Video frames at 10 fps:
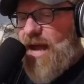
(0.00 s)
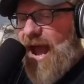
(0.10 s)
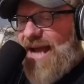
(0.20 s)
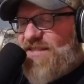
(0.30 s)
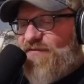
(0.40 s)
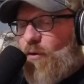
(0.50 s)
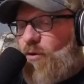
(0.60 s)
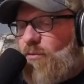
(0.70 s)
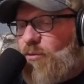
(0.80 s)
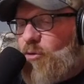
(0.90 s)
As
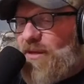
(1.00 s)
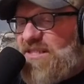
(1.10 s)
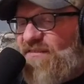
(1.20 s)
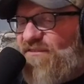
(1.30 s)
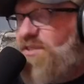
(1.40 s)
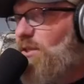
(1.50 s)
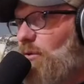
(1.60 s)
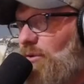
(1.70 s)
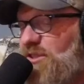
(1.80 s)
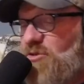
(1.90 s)
for Ruby's
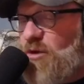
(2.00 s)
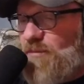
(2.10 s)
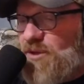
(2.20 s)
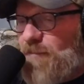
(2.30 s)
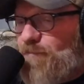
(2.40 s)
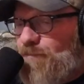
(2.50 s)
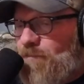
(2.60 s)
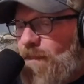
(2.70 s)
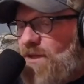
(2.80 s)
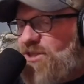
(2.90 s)
physical description,
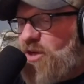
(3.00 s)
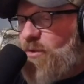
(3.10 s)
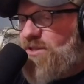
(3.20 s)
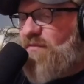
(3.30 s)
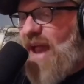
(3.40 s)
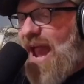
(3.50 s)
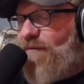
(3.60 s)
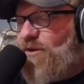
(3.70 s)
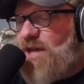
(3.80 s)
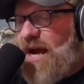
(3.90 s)
she was of
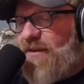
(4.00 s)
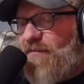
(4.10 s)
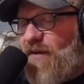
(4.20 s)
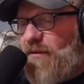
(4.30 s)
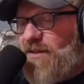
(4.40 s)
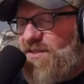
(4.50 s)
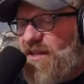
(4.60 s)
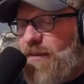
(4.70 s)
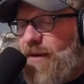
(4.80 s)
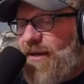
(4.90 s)
average height, fairly
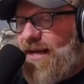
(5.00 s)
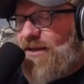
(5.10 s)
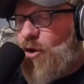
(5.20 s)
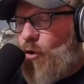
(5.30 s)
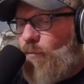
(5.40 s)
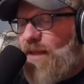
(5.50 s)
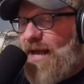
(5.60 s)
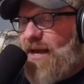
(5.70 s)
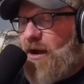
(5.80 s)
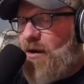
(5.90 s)
slim, and had coal
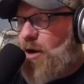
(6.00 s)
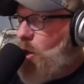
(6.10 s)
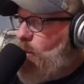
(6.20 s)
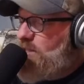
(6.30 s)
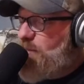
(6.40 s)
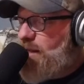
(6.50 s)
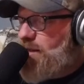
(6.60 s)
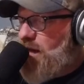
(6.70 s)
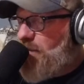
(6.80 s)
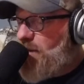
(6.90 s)
black hair, always pinned
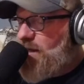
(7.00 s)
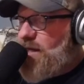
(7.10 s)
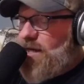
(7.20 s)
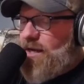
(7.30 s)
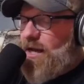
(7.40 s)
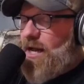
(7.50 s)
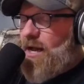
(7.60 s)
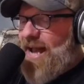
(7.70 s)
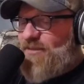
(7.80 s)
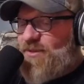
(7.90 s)
up.
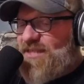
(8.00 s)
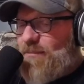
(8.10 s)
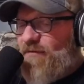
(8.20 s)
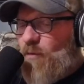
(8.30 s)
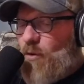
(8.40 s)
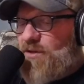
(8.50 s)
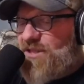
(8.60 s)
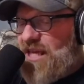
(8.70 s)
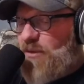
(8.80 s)
As we said before, her skin